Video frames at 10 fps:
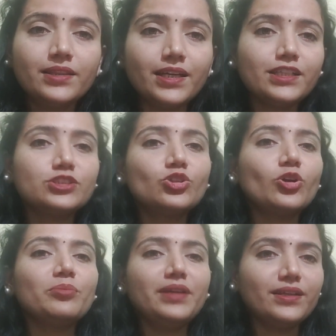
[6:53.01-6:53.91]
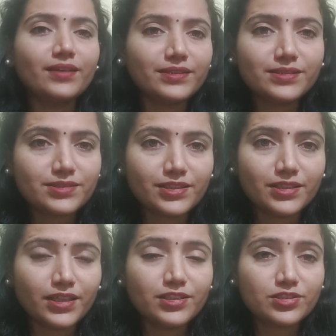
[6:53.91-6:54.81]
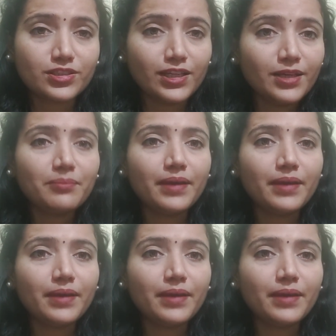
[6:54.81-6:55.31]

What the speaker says: That is not being digested in still